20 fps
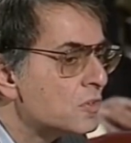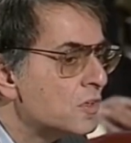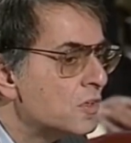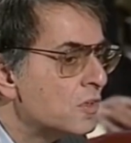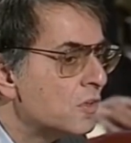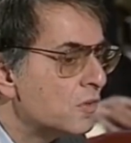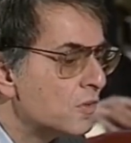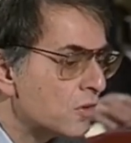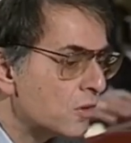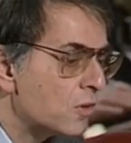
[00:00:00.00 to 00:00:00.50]
to
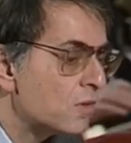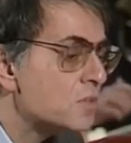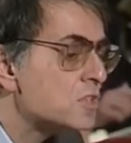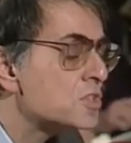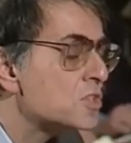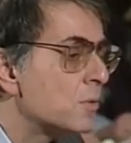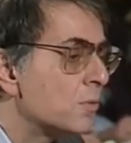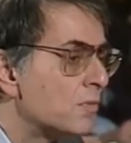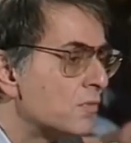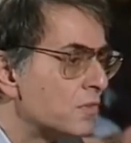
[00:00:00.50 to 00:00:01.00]
heating the Earth.
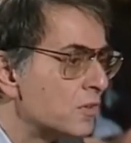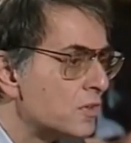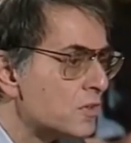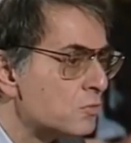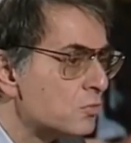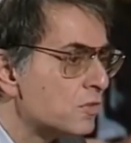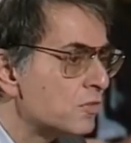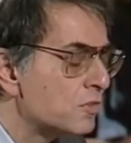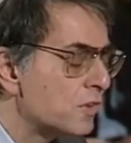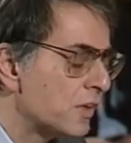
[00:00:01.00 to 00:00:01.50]
Some of it
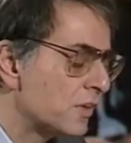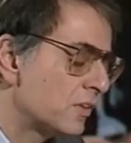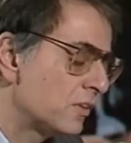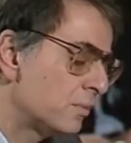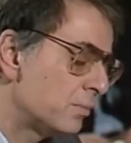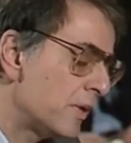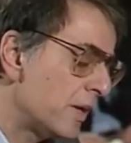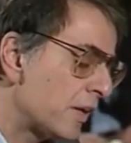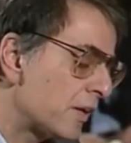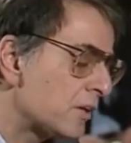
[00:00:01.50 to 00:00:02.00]
is
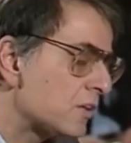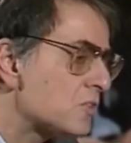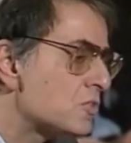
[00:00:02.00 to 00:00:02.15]
reflected back.